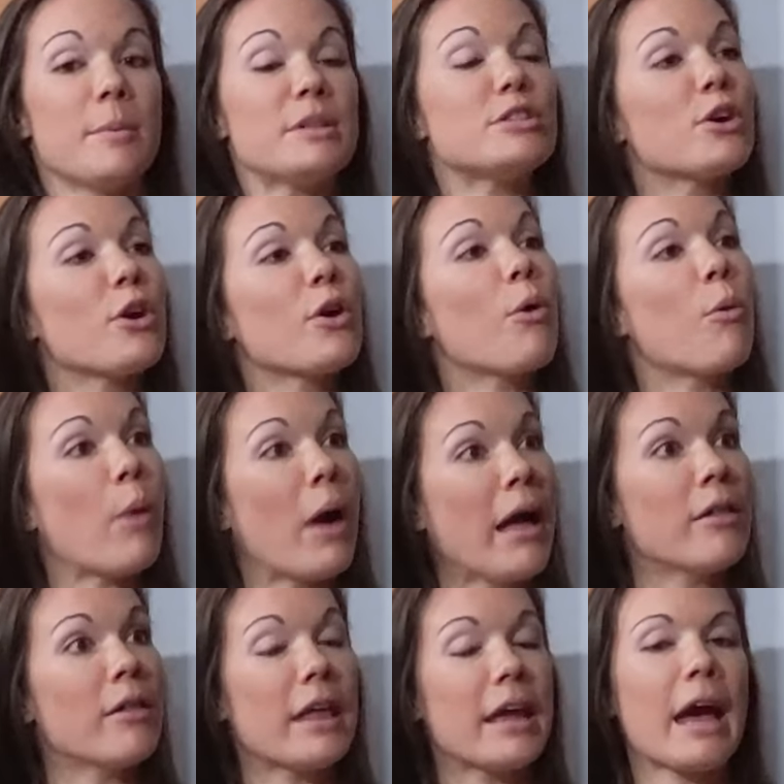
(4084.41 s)
them. It took a
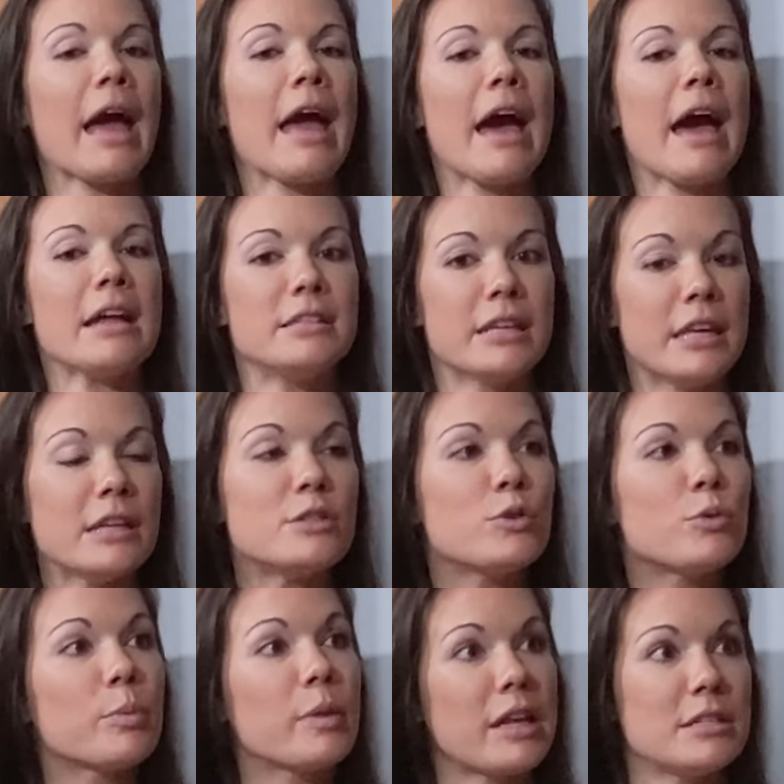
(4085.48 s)
while. Like, I had to get
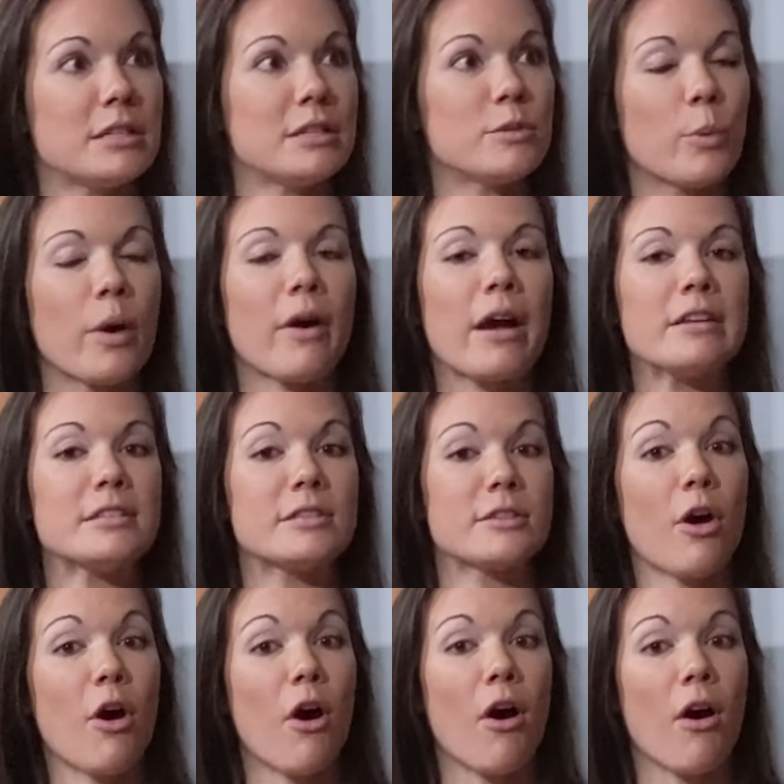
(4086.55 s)
to places where I
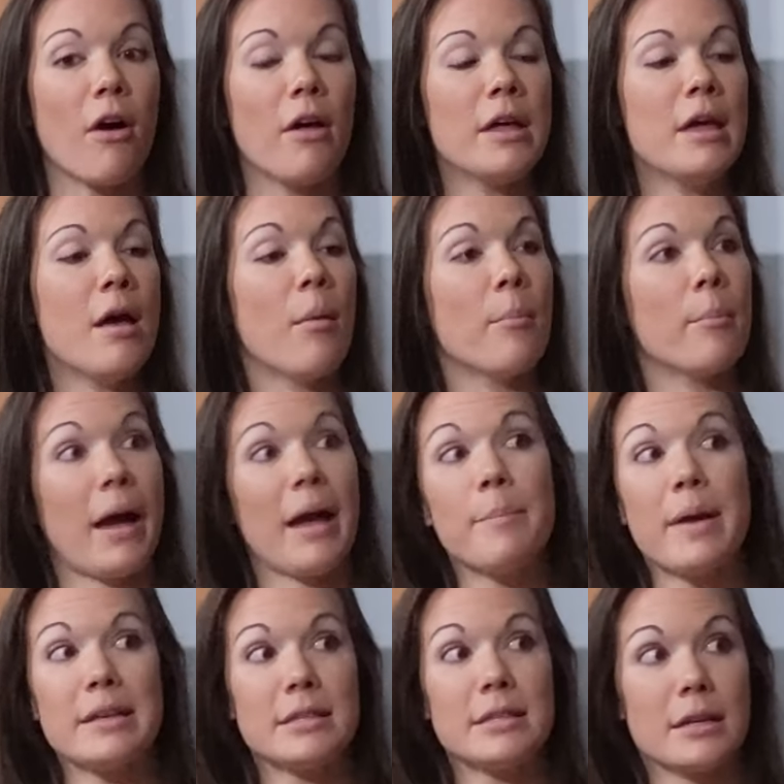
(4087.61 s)
saw my
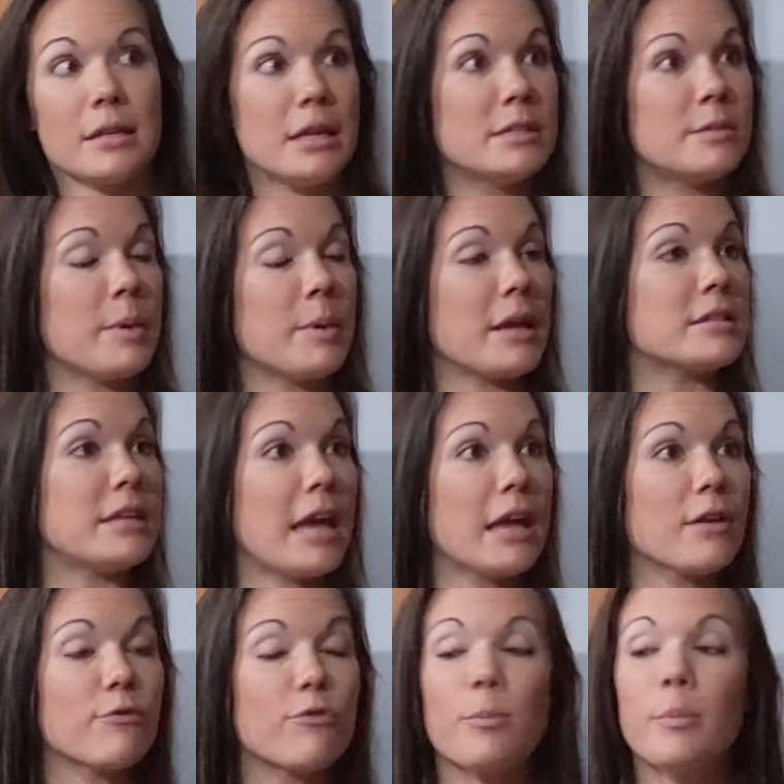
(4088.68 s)
basic needs being
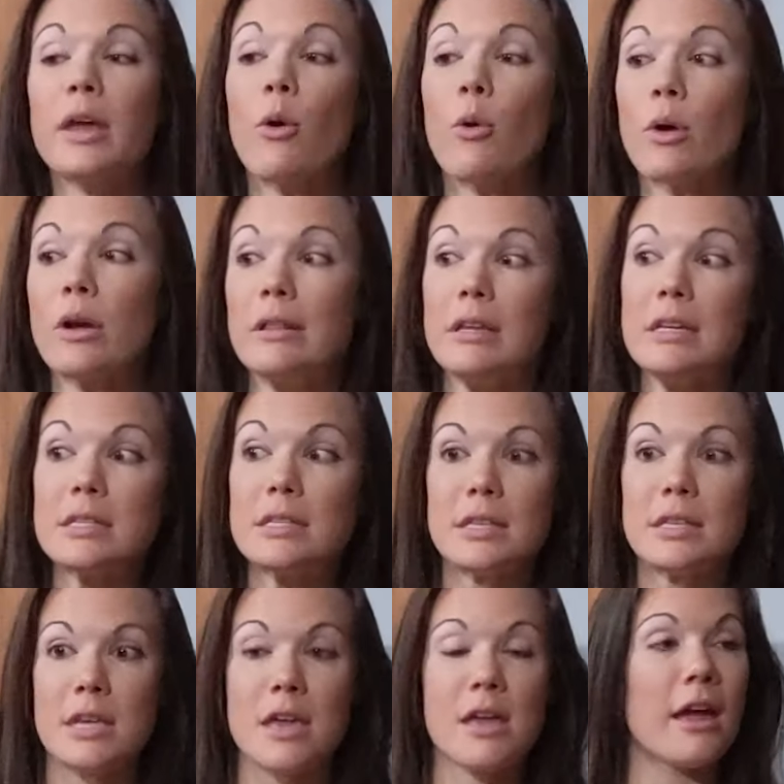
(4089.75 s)
taken from me, or at least
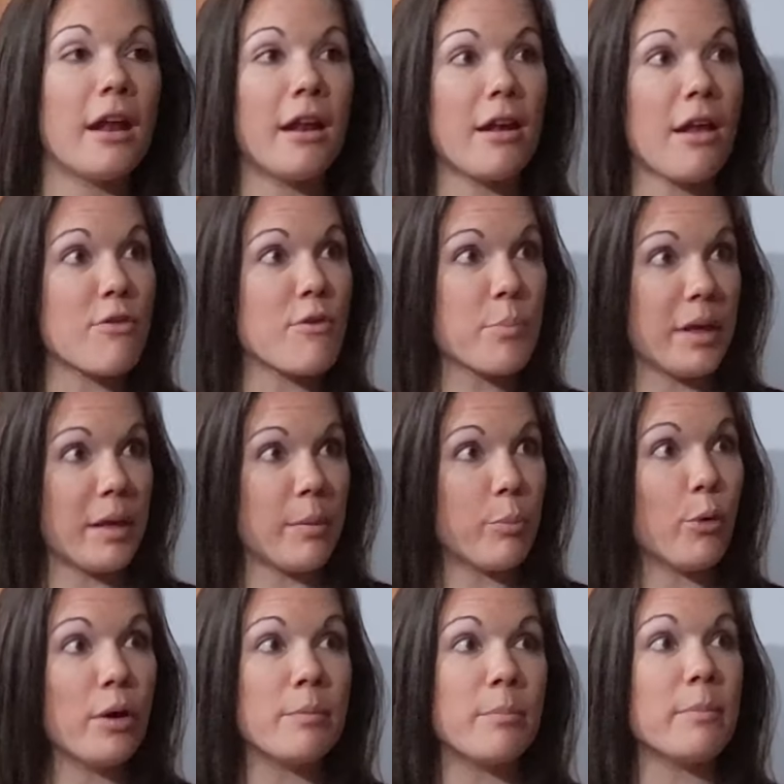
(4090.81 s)
seeing it in other
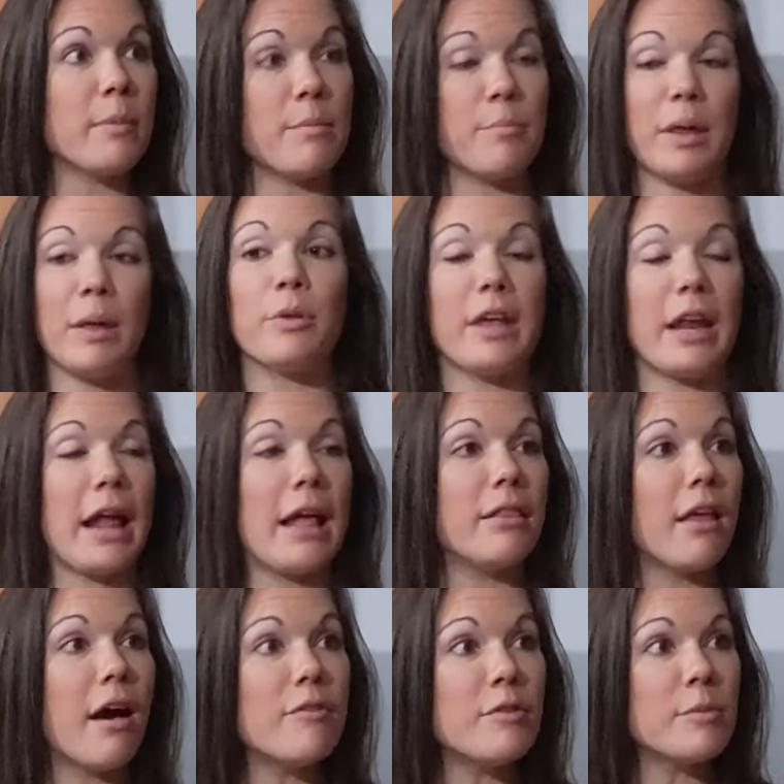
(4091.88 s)
people and in people that I
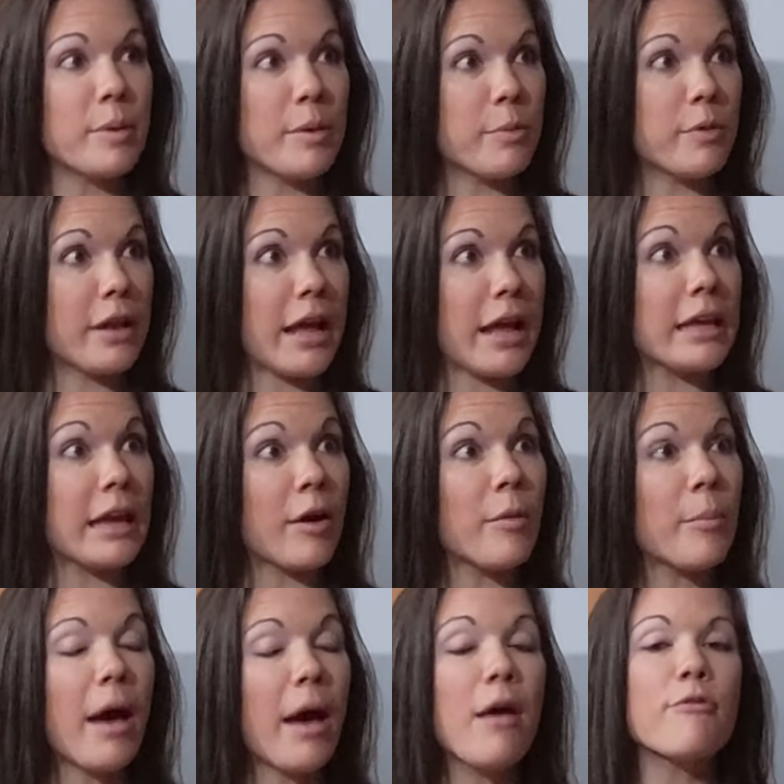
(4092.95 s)
love and people that I care
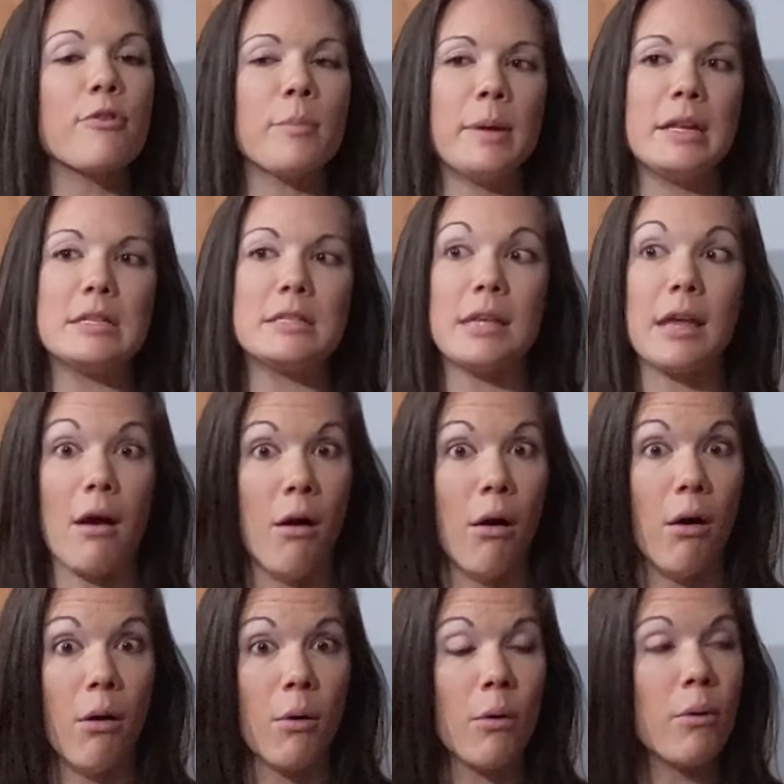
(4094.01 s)
about, for me to say,
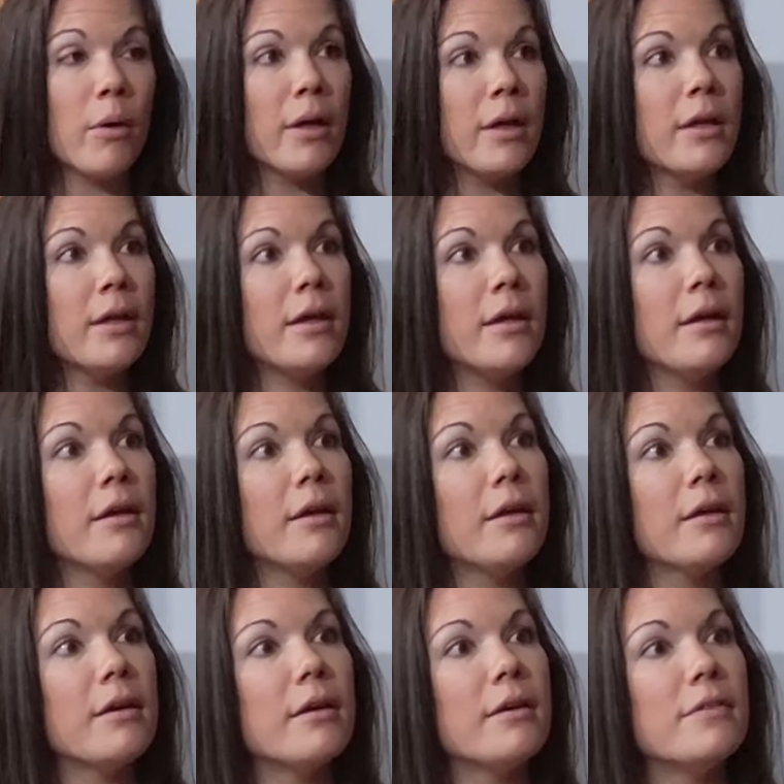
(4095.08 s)
oh,
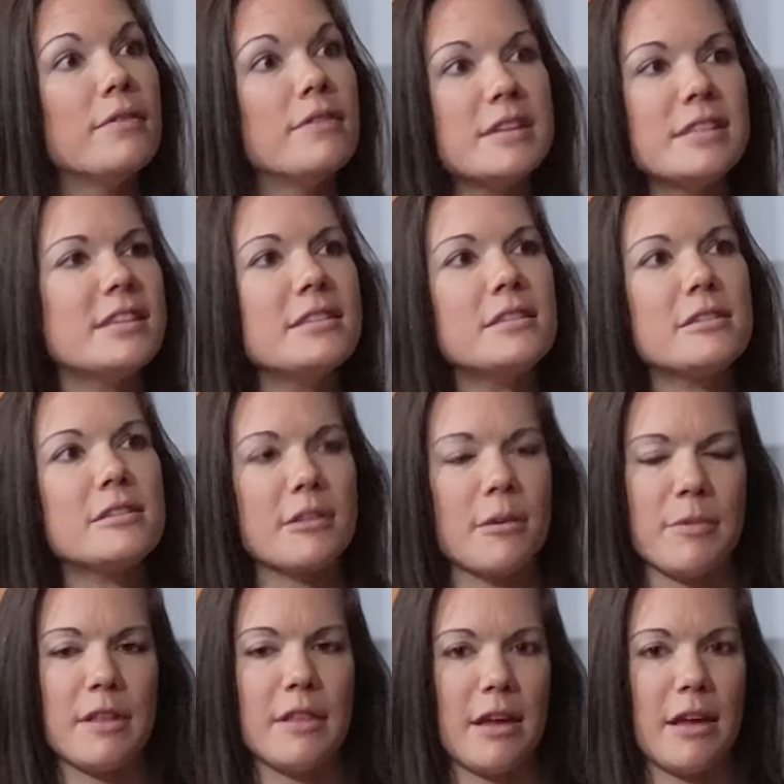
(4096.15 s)
this isn't
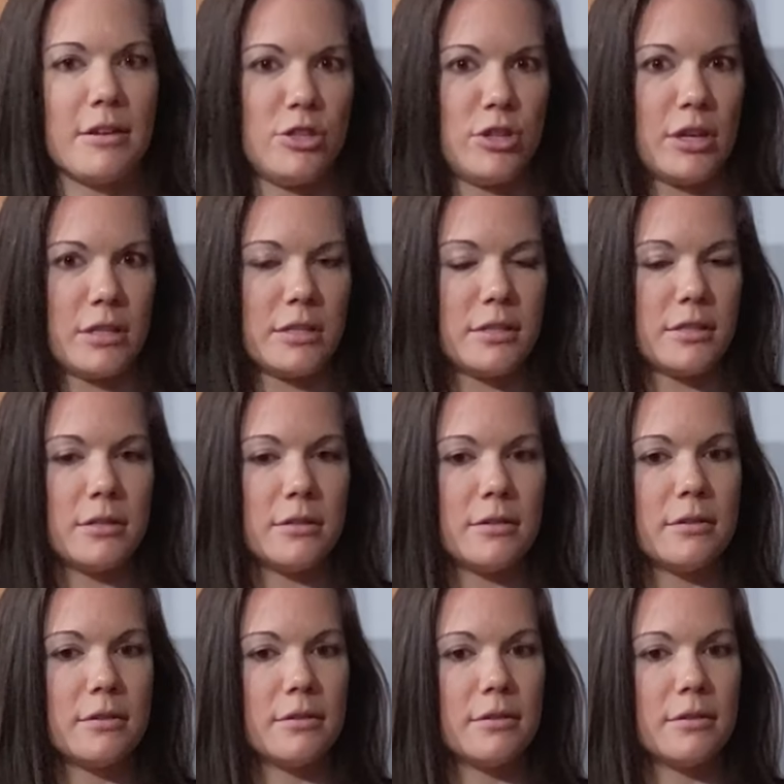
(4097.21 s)
something that is just